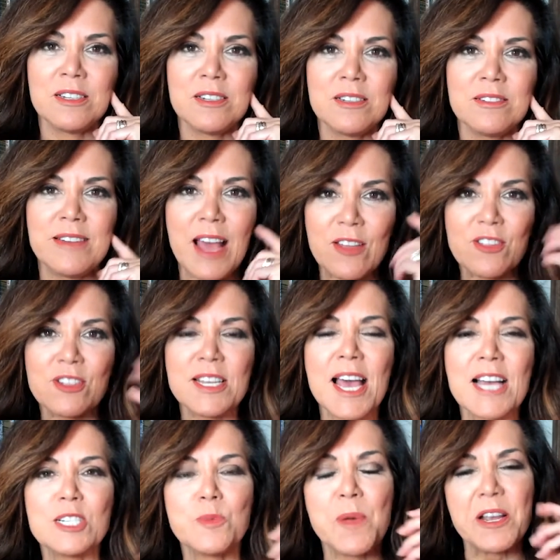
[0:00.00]
Now the
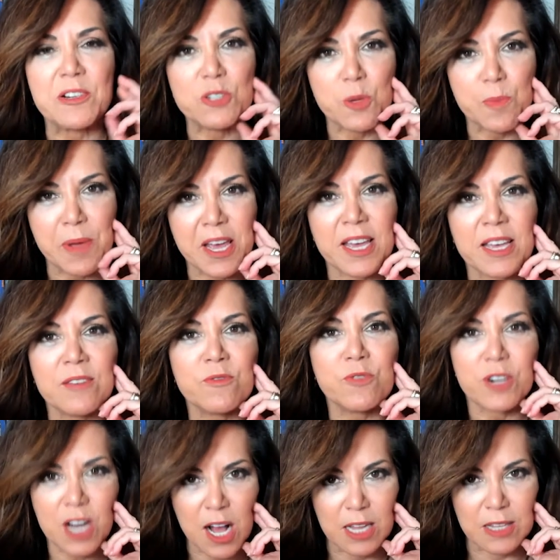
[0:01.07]
taxpayers are paying for
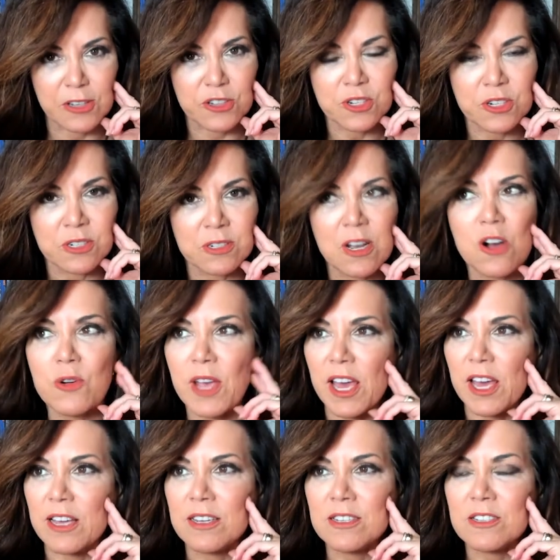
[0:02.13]
college.
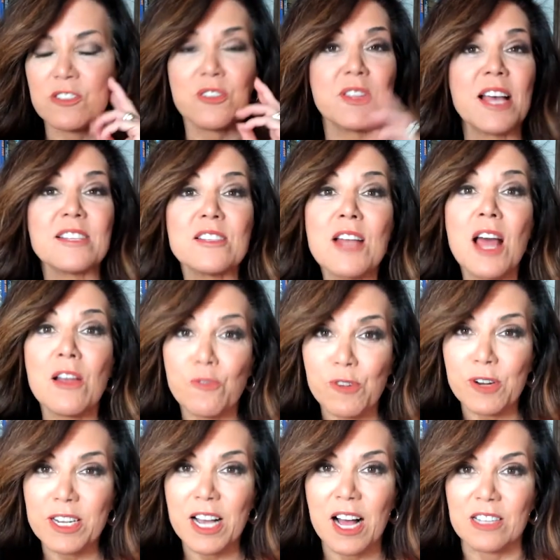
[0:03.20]
Okay. So that's not
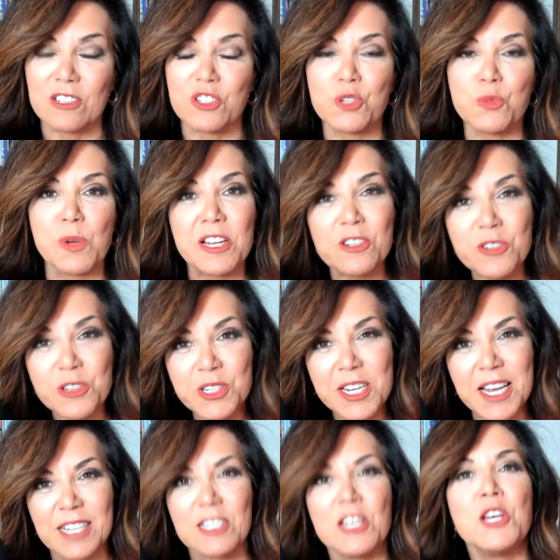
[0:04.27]
free college. Do we
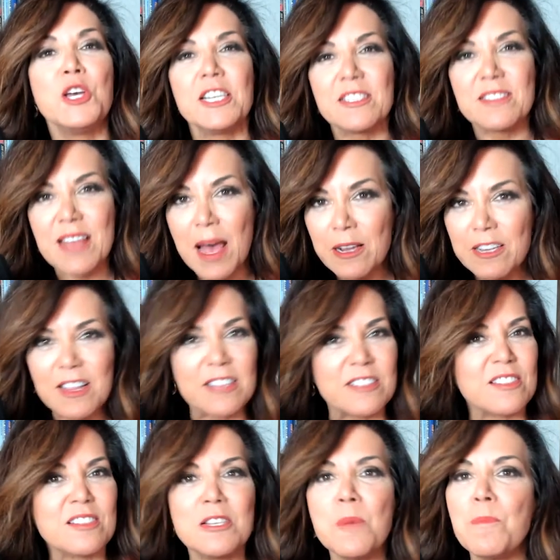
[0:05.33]
understand?
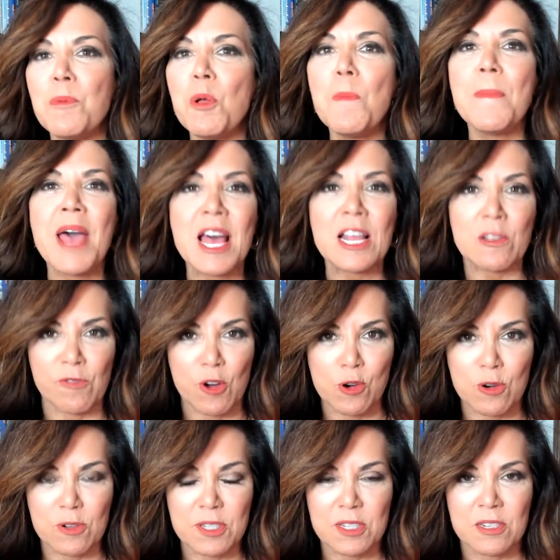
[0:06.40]
That's simple math,
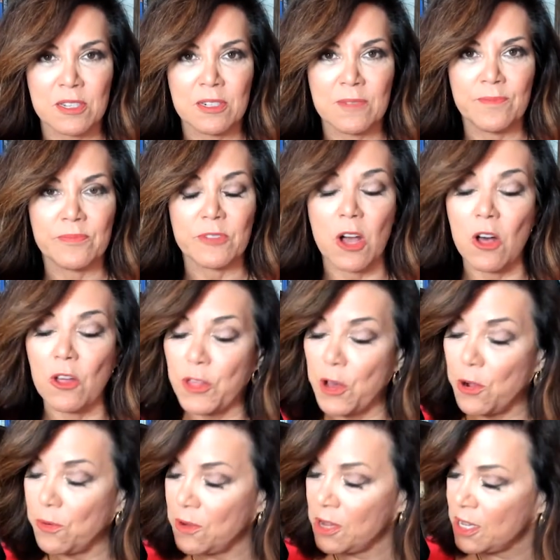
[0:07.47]
folks?
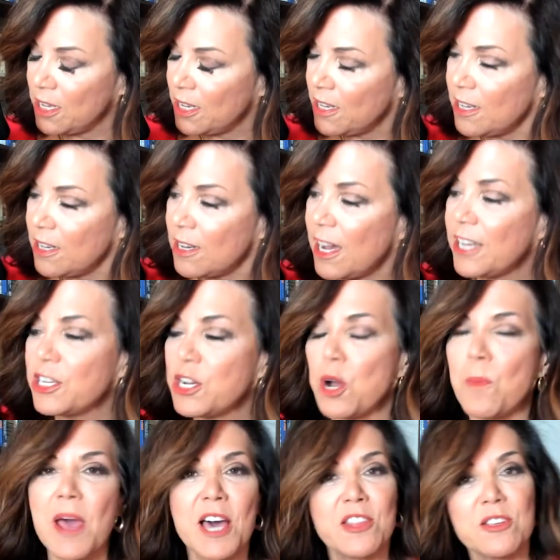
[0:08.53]
Although I know
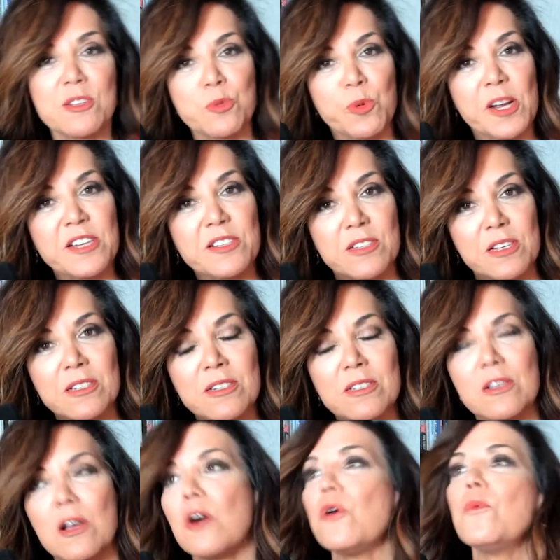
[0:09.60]
math is racist,
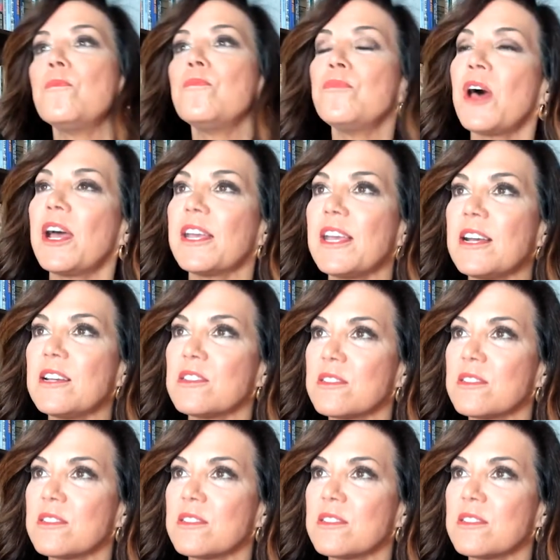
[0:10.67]
so I guess